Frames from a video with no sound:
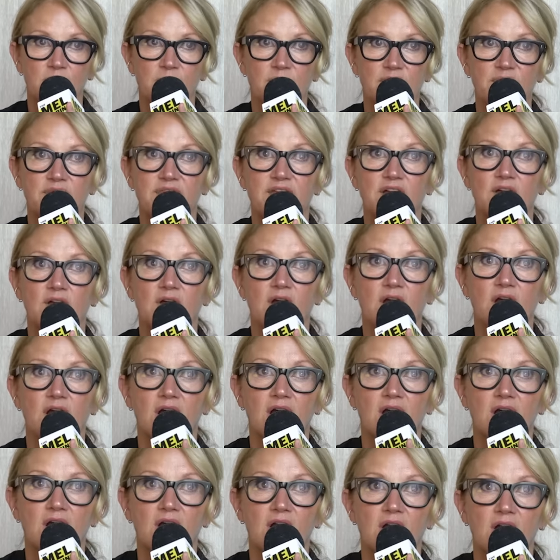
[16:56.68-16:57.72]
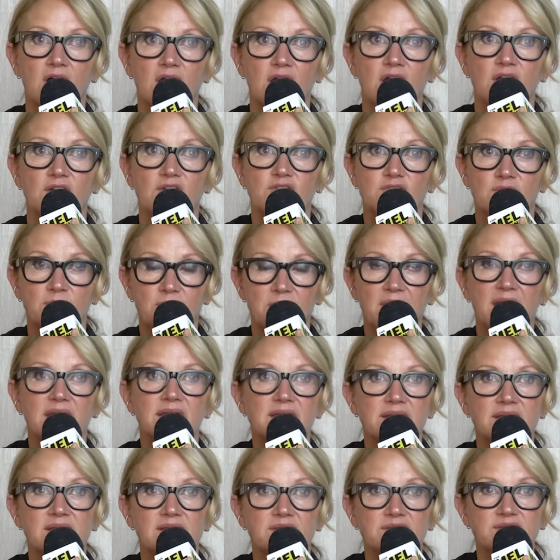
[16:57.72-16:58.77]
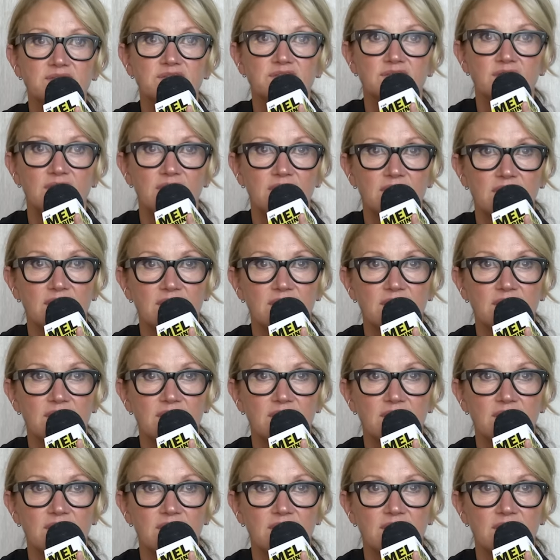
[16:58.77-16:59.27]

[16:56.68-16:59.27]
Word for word: but there are a tremendous